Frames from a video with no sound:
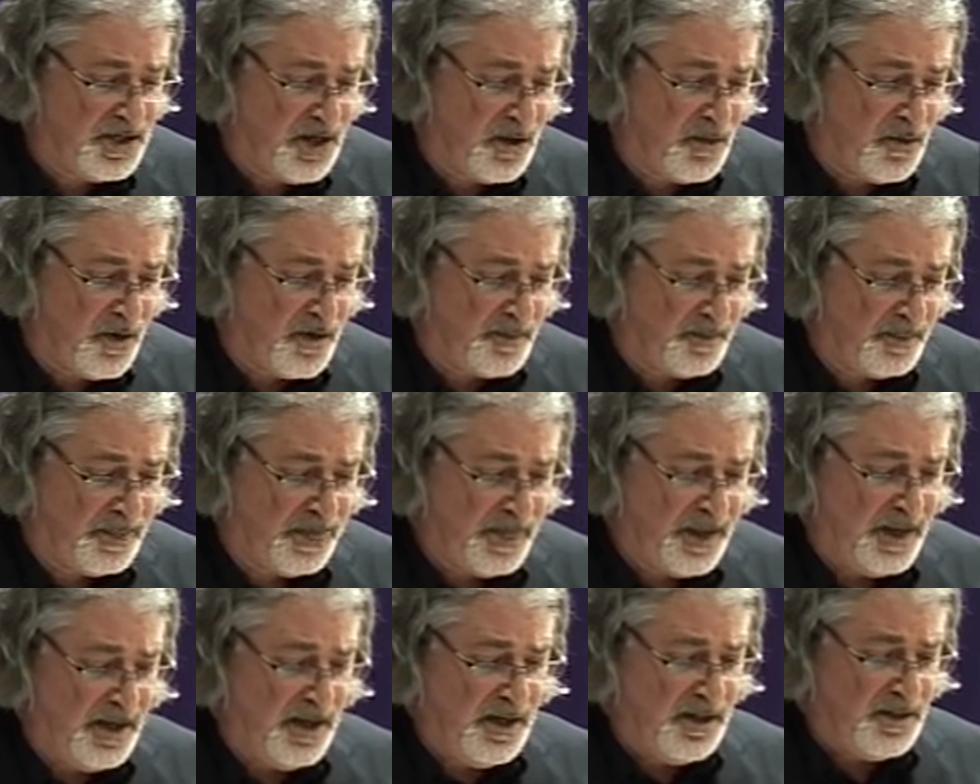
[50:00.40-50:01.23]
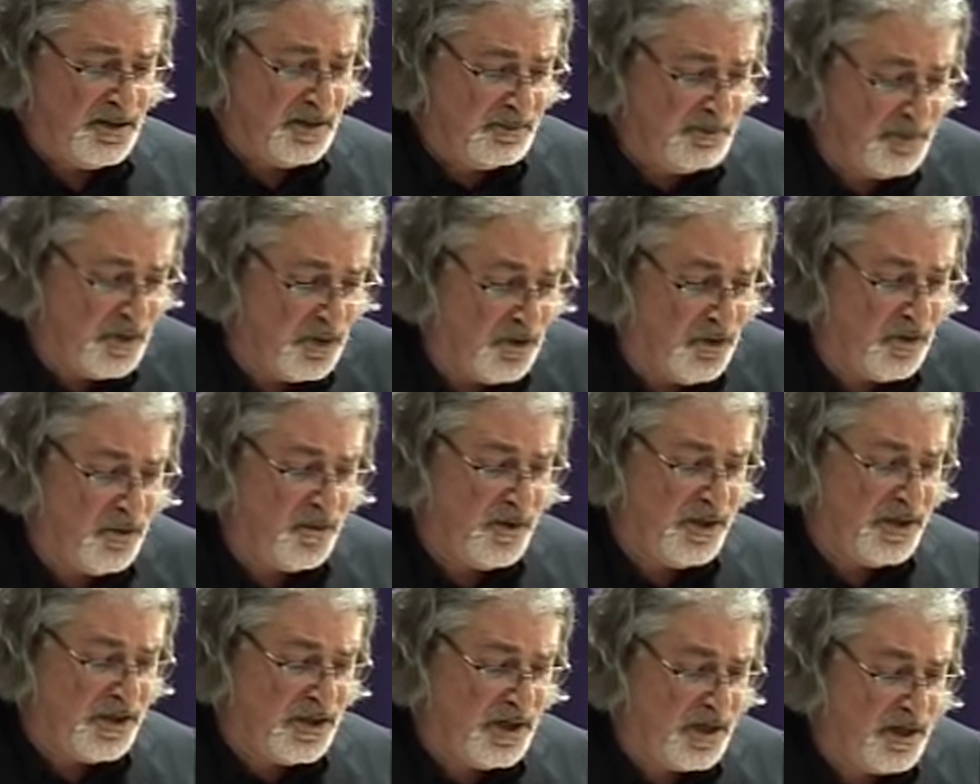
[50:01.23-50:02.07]
so on. The
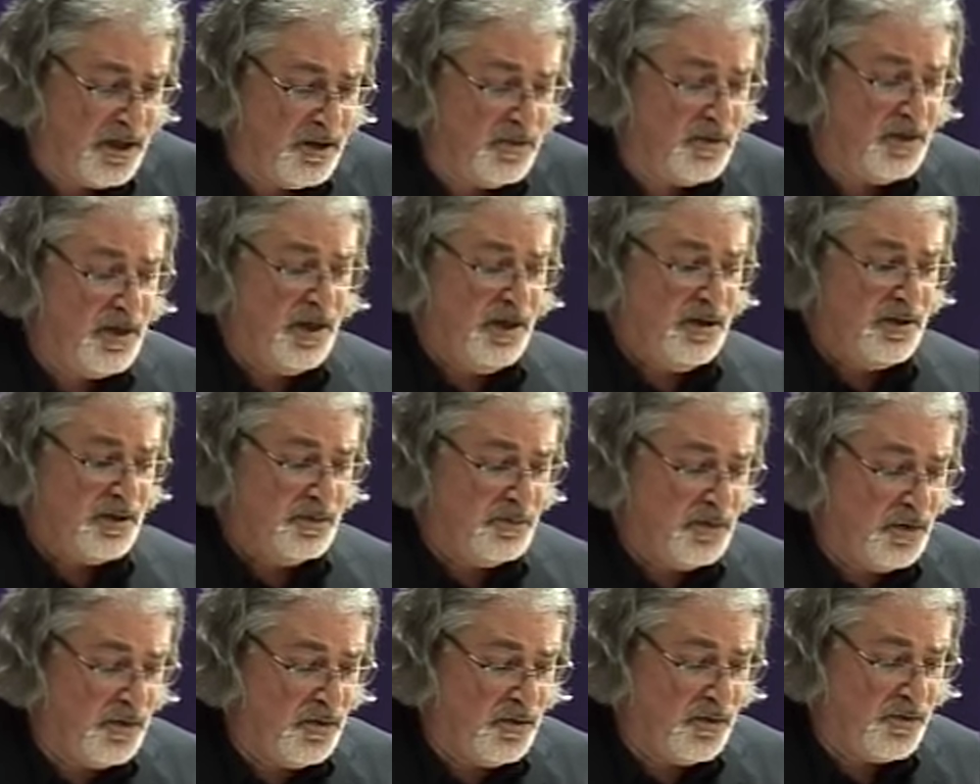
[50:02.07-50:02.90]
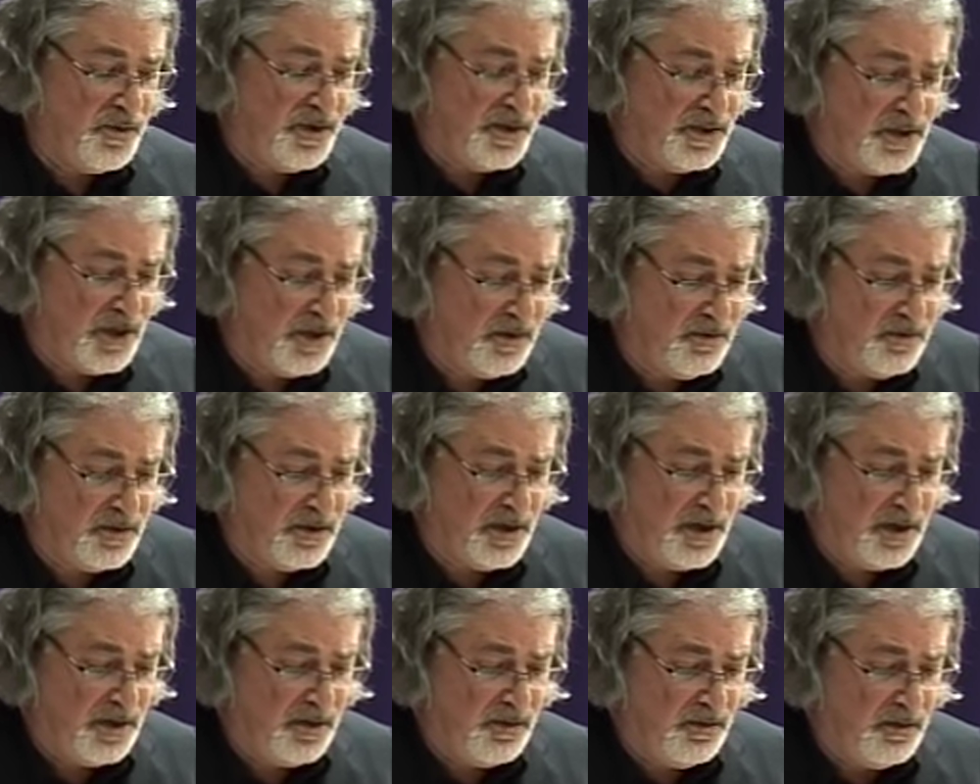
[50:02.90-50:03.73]
more we know, the more we don't
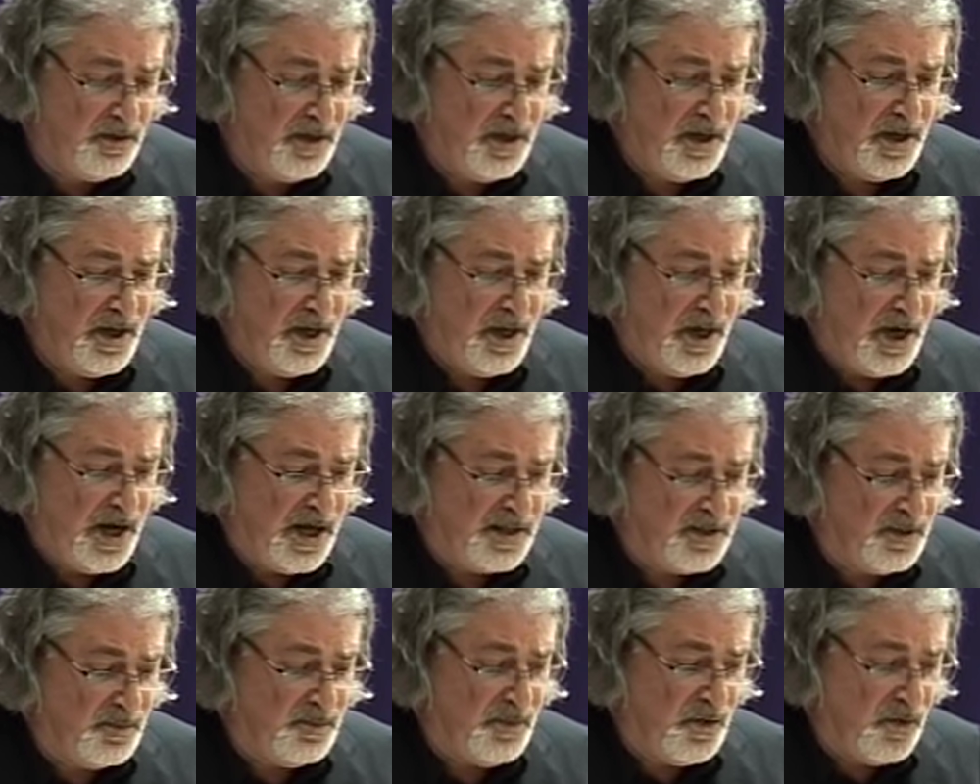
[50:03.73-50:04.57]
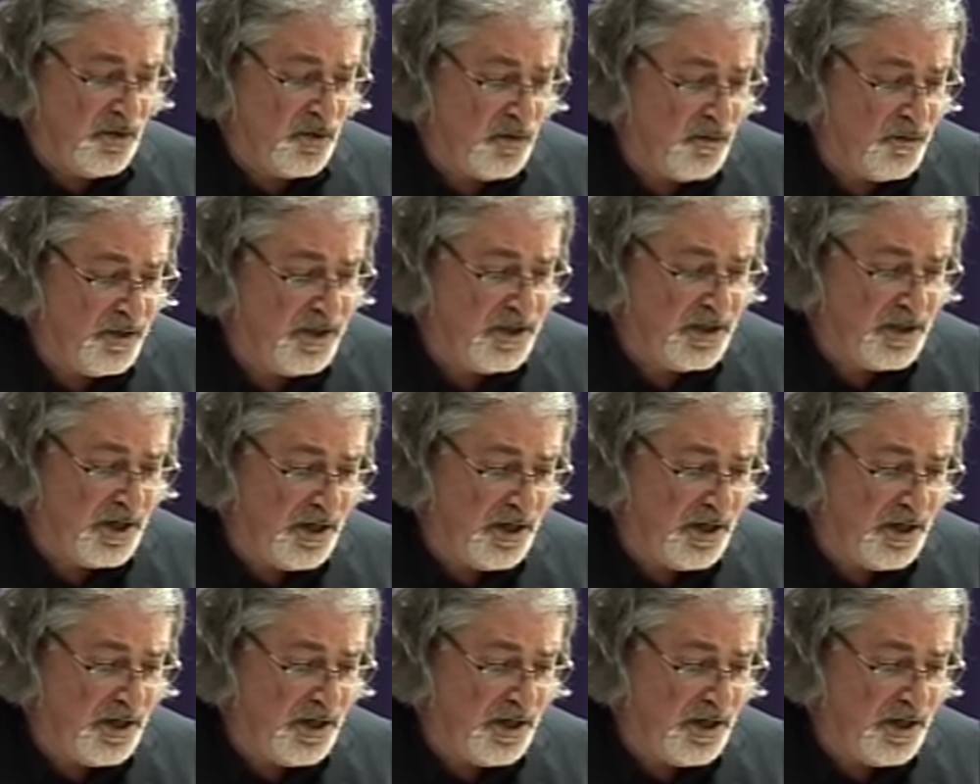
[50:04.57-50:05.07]
know. And the more we